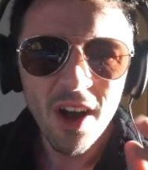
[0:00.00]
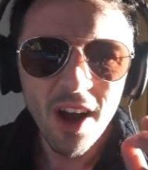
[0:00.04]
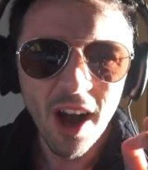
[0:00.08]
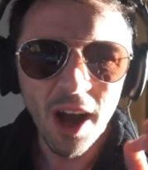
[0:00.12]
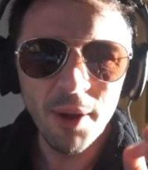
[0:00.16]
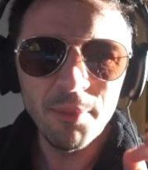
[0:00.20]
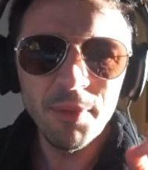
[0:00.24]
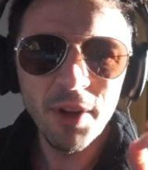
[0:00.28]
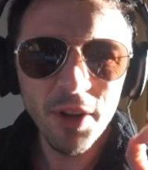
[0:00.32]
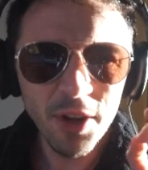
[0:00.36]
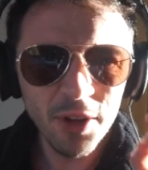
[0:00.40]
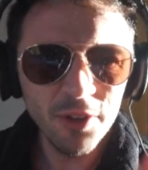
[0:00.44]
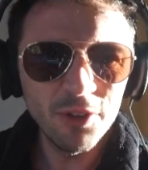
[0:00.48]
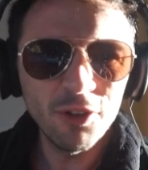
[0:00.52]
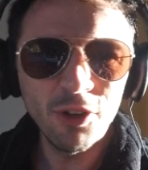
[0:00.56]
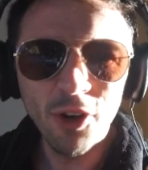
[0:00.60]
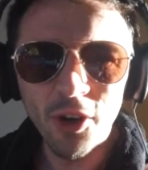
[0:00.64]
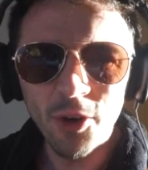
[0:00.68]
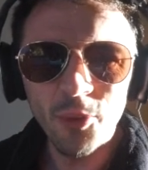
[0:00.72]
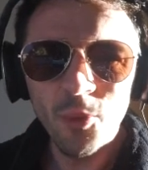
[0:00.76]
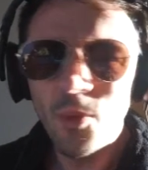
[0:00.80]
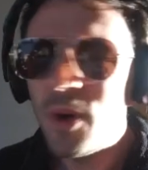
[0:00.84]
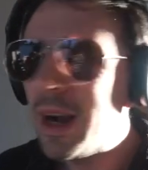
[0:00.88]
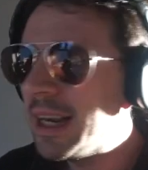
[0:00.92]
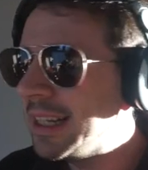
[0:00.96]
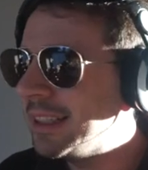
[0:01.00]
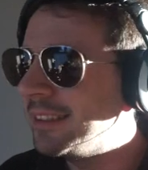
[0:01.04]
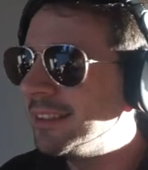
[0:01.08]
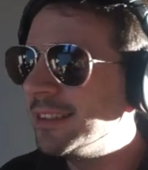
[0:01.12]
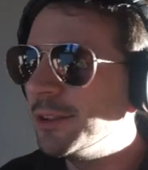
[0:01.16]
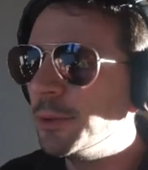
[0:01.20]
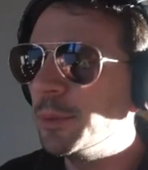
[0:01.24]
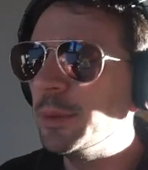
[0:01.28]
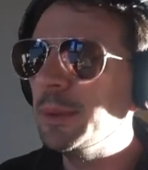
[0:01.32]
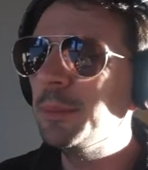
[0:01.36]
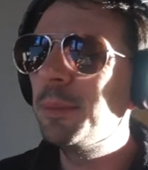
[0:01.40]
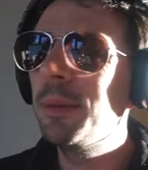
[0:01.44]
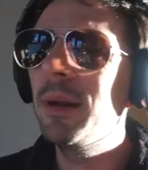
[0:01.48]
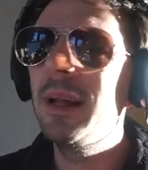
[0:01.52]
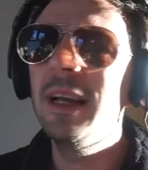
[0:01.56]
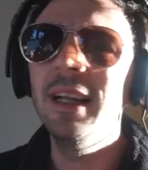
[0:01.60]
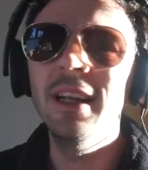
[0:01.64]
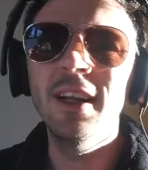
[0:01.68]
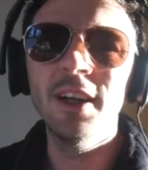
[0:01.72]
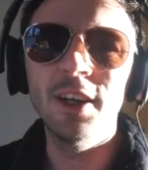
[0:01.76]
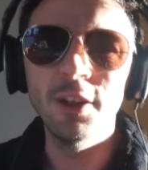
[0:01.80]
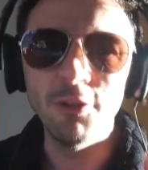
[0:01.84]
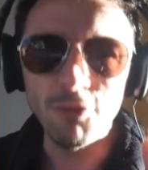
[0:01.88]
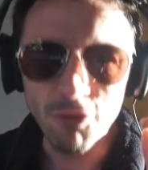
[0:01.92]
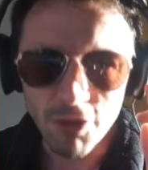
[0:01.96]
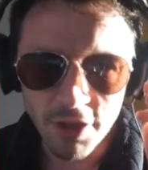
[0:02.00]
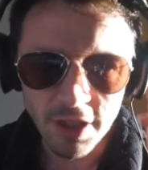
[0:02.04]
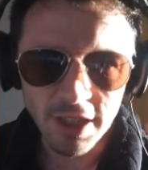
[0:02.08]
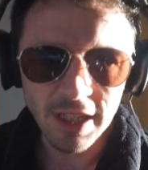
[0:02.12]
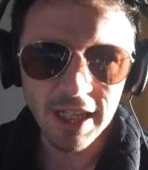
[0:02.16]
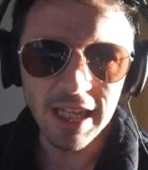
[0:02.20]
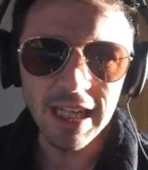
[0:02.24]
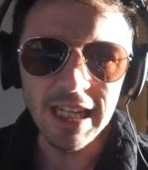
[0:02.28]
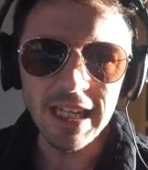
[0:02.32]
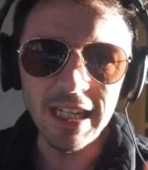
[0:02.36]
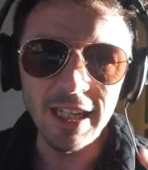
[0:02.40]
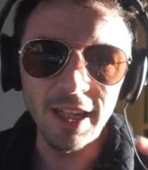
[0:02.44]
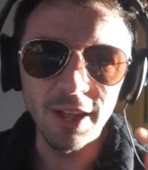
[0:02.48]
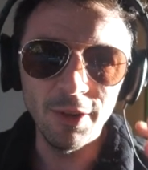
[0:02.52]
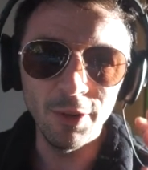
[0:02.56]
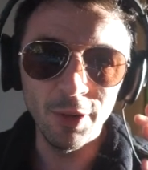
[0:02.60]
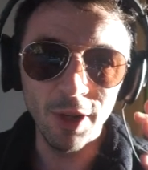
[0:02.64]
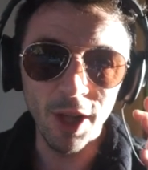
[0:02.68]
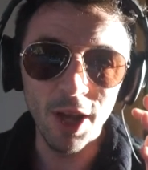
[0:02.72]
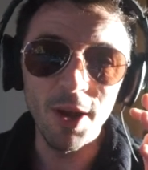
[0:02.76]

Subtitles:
I'm going to try and wait until we play like a really